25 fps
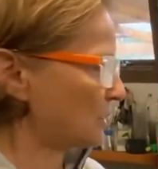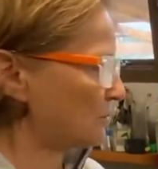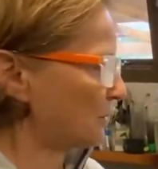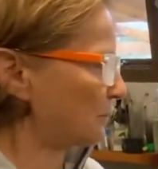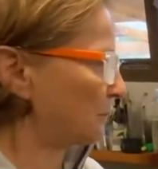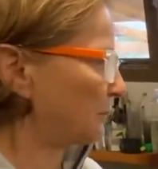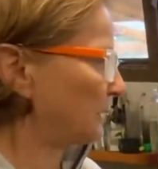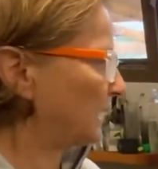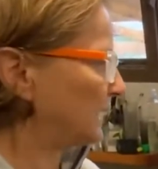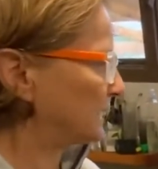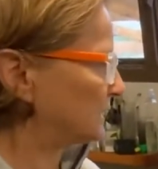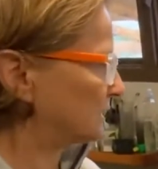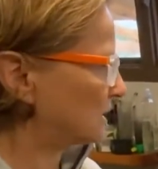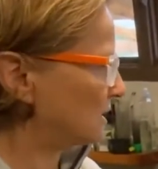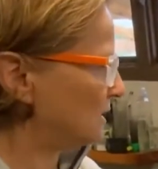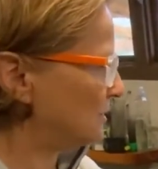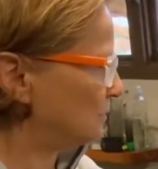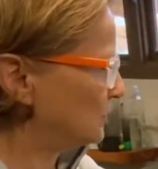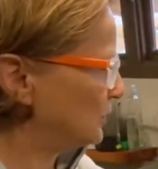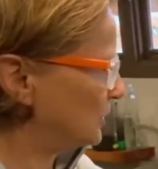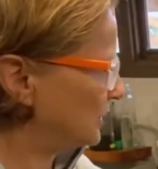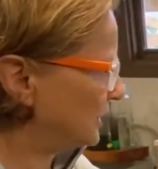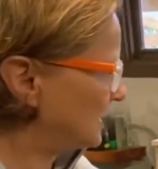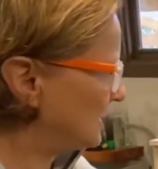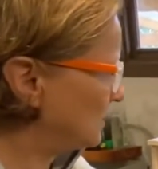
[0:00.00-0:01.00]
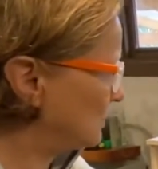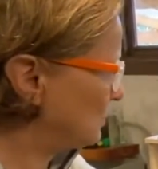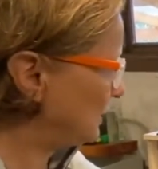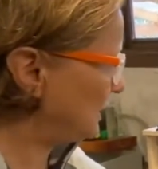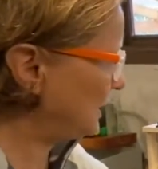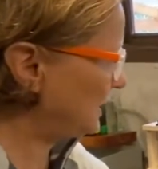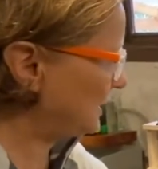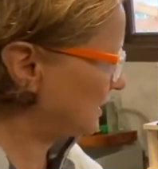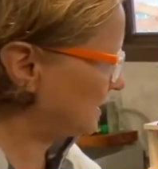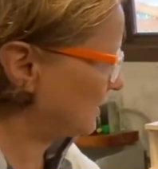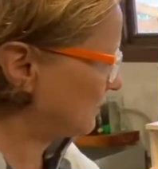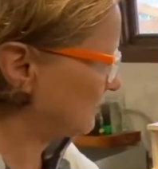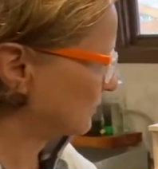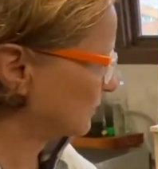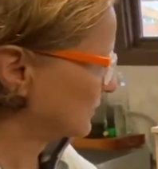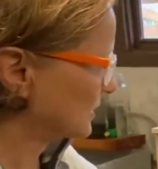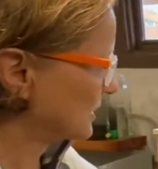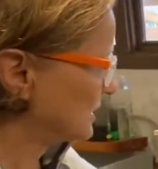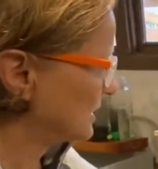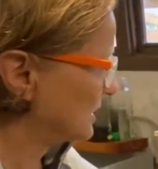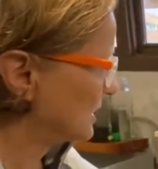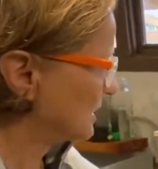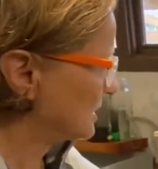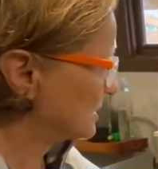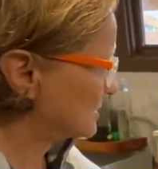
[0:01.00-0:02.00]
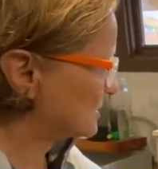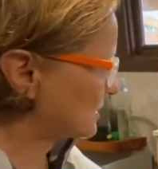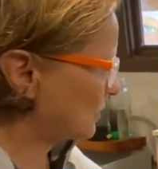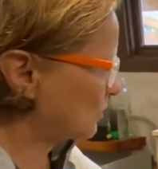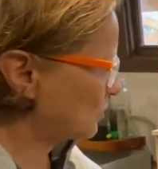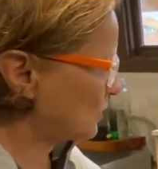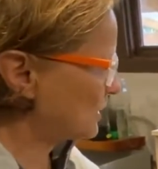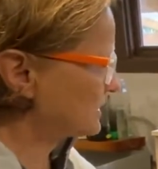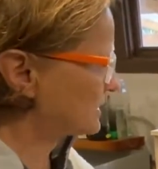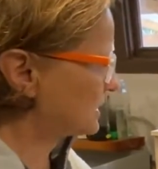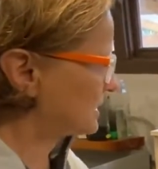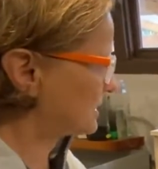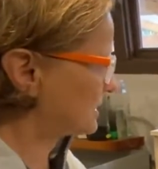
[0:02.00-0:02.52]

of plate that I'm working with. So once it's